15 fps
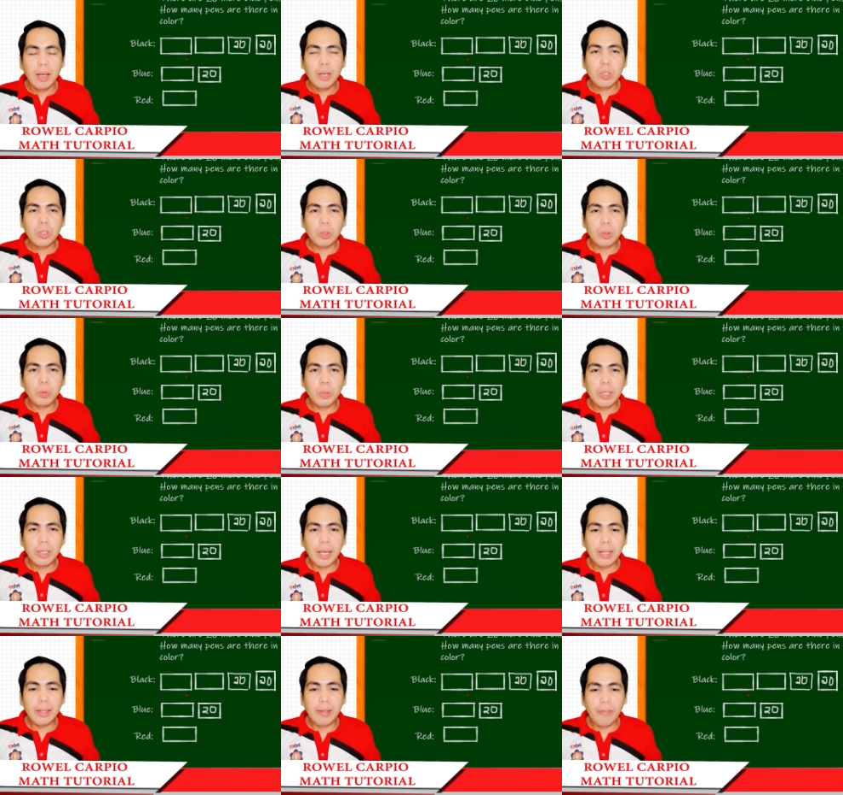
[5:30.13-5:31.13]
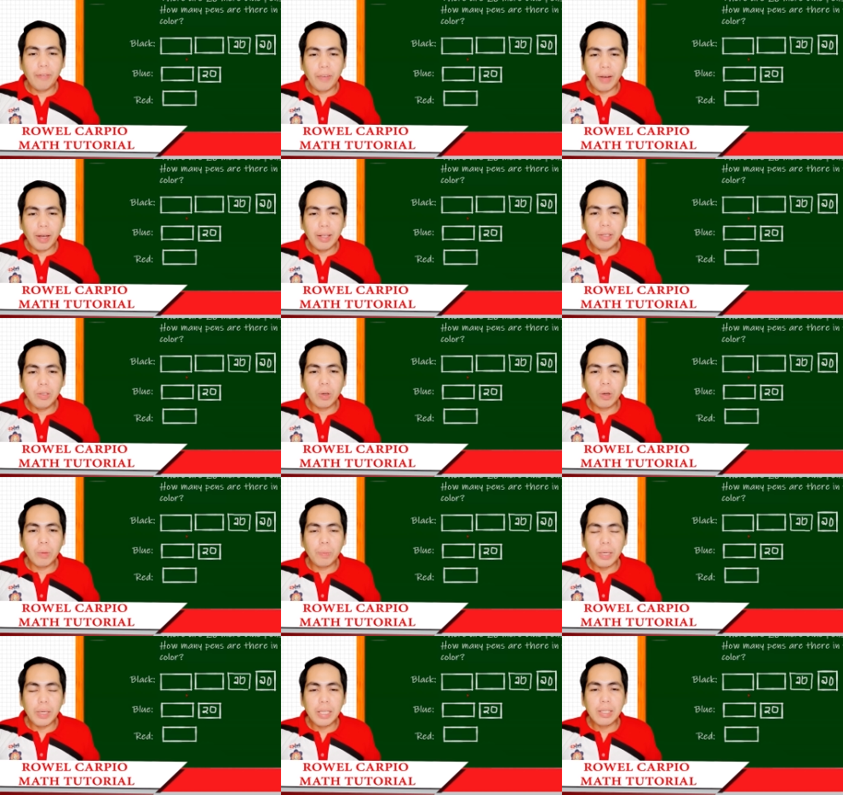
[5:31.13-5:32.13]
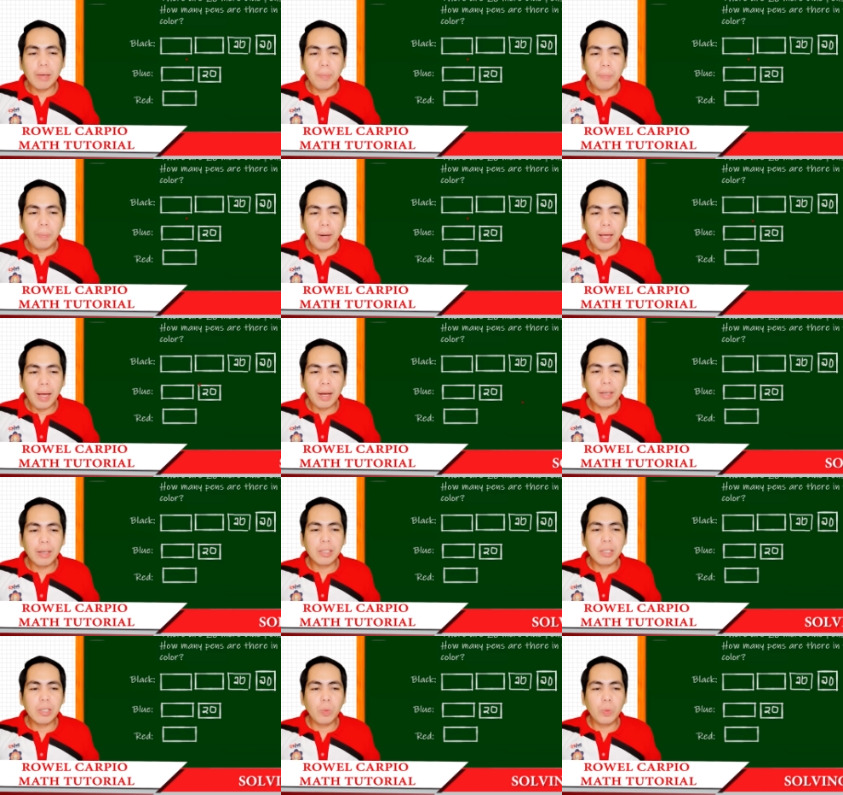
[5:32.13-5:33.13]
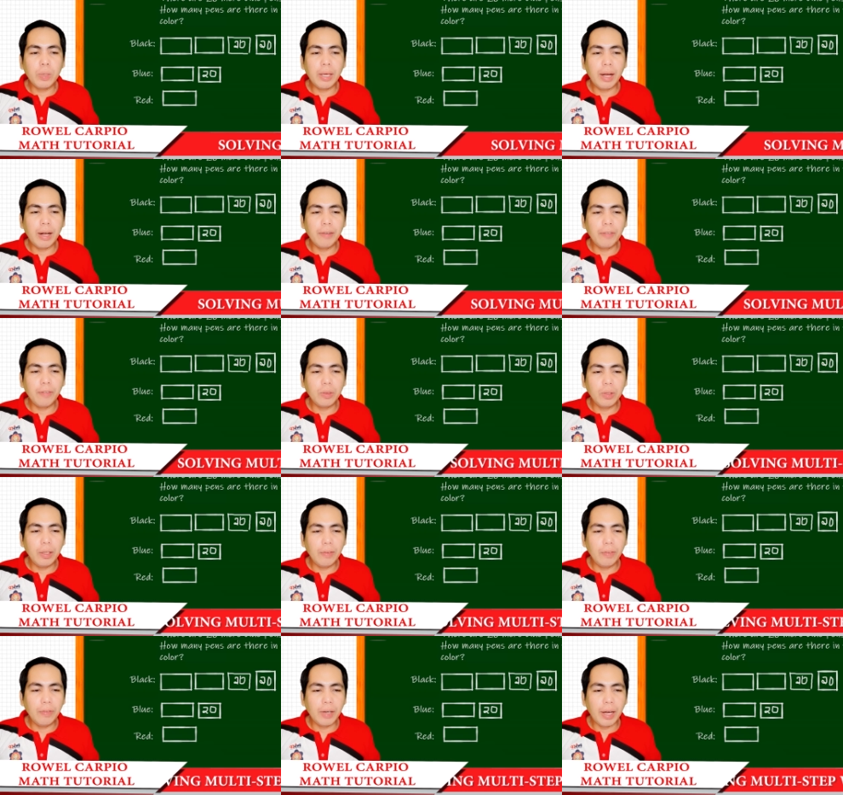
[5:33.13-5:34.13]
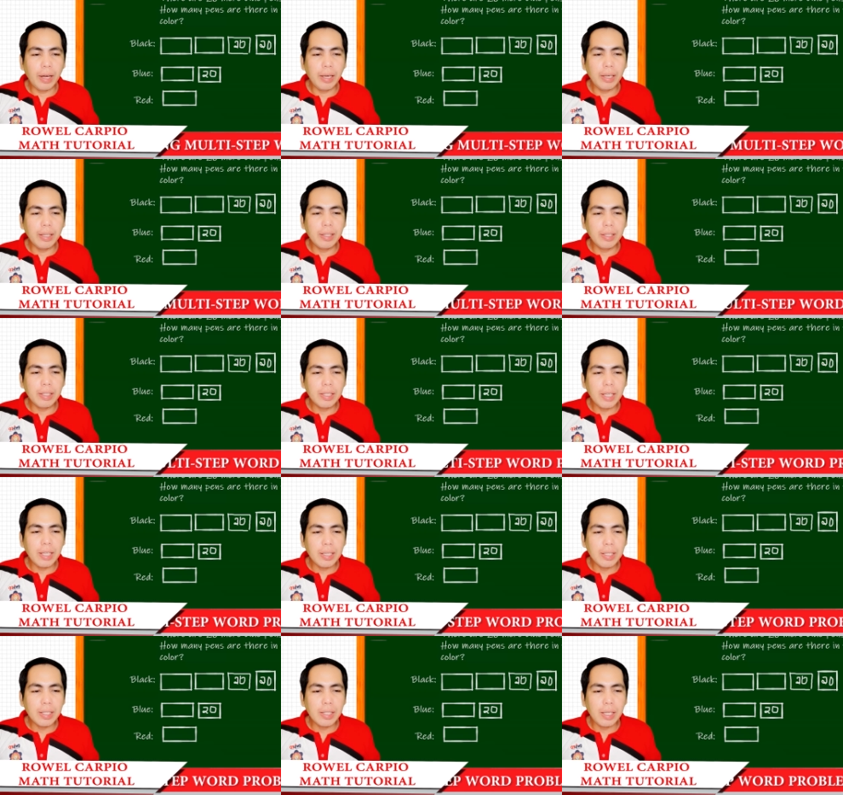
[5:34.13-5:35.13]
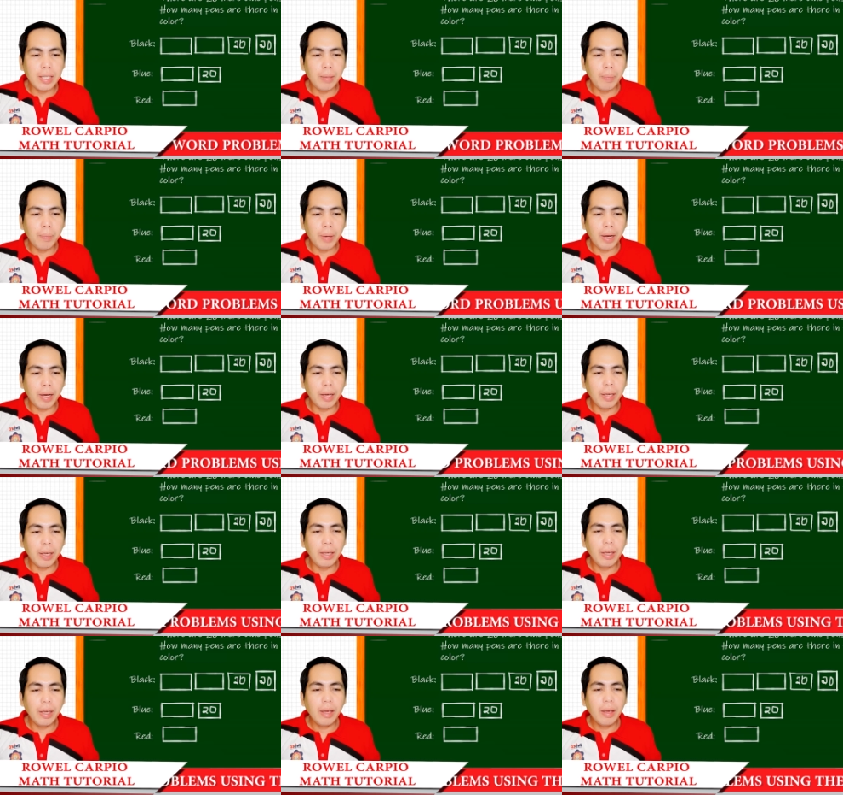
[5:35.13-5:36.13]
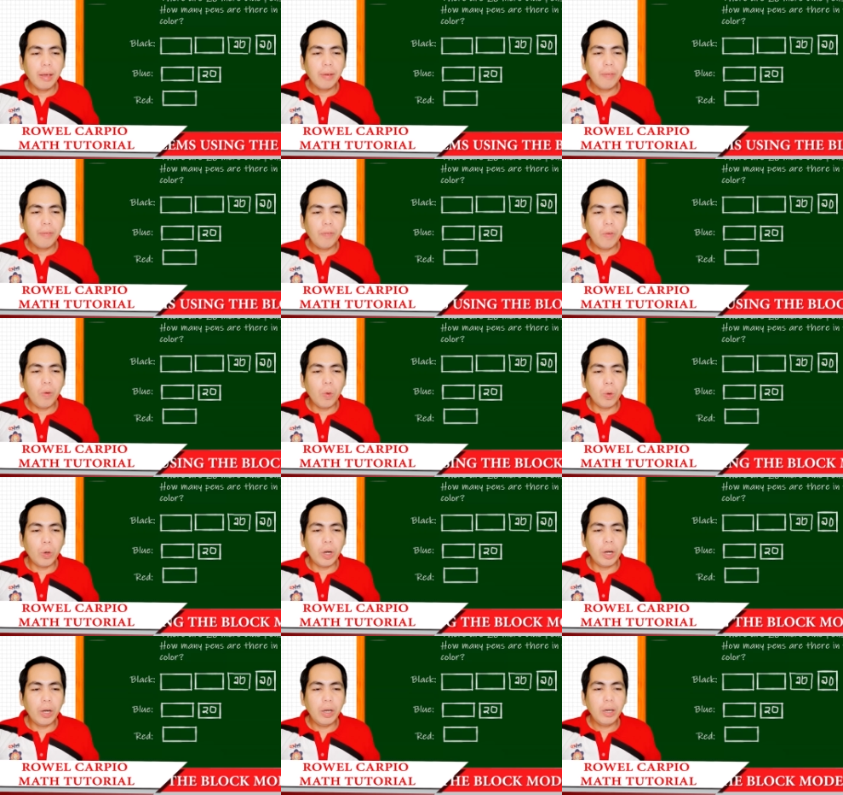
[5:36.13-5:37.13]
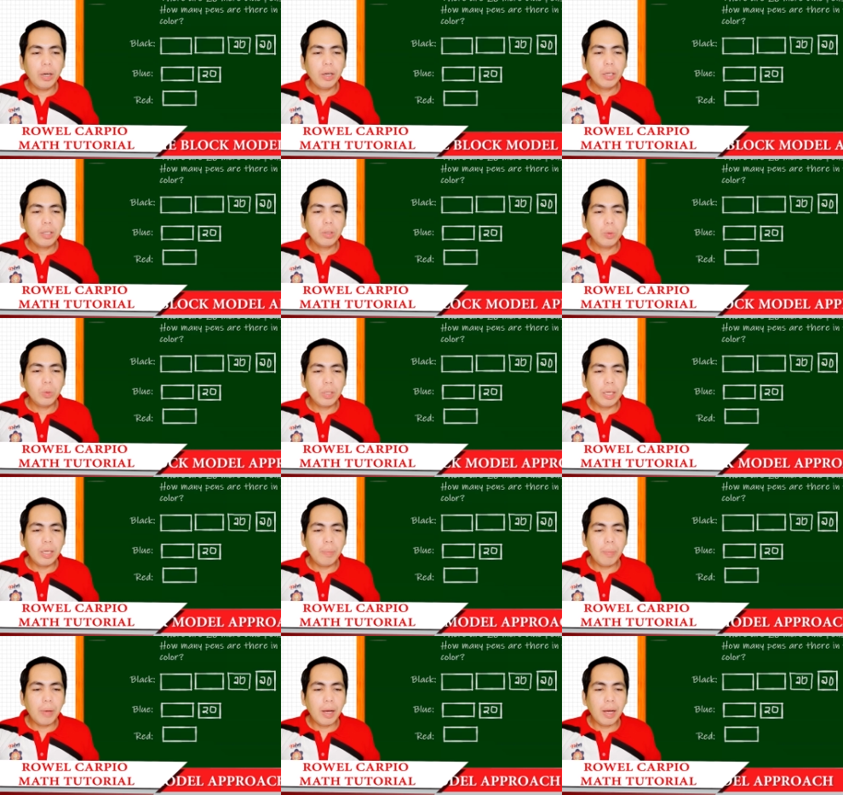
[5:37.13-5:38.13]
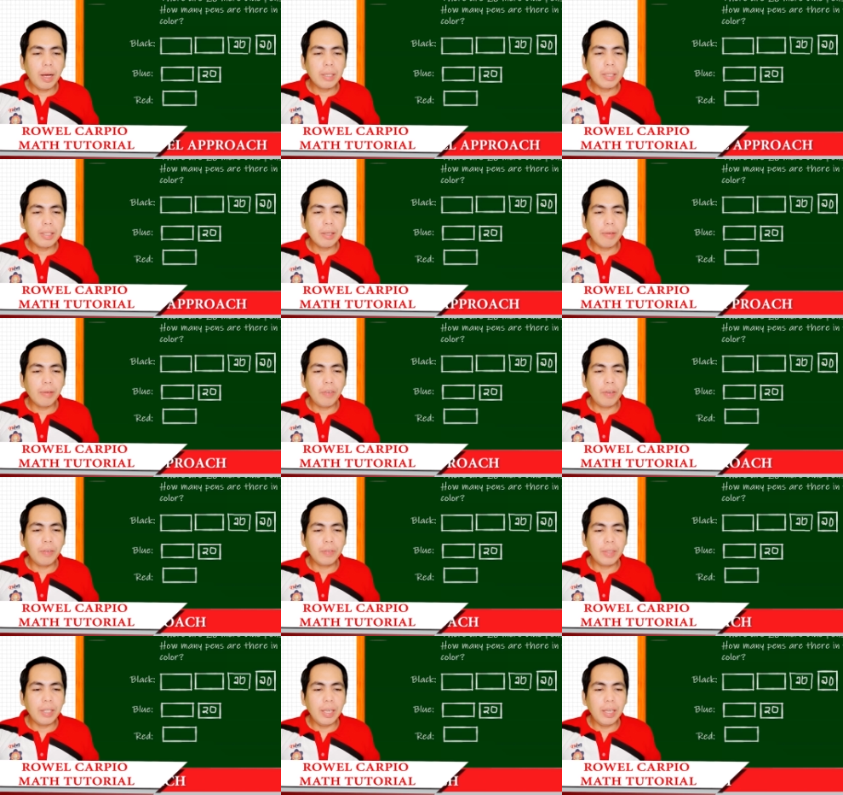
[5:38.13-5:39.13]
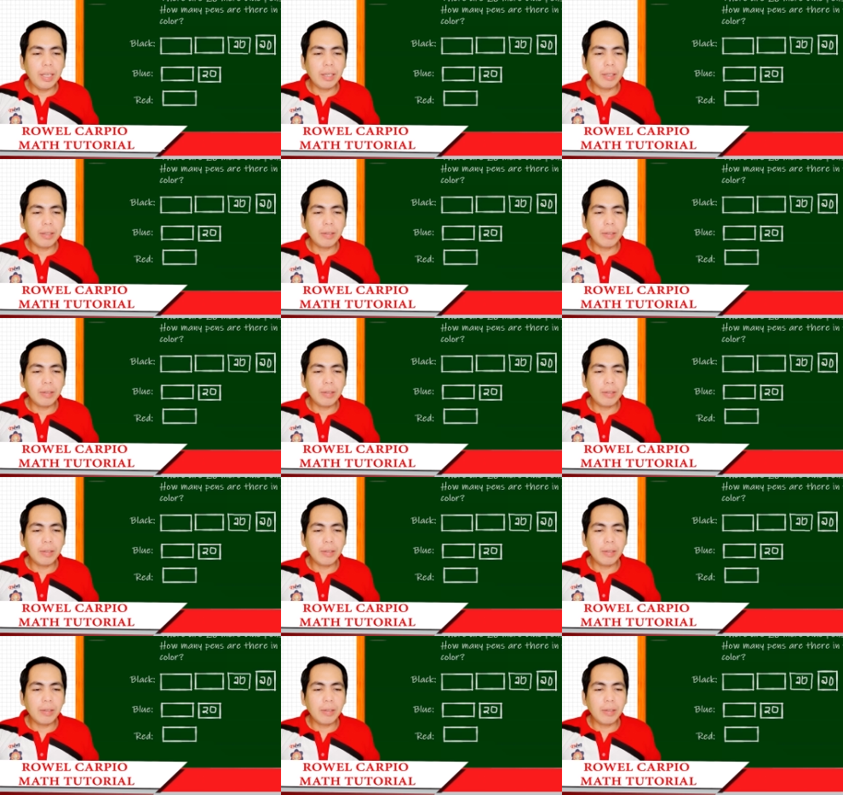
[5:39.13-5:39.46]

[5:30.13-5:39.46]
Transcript: So to get the value of each block, so we have to divide 60 by 4 to give us 15.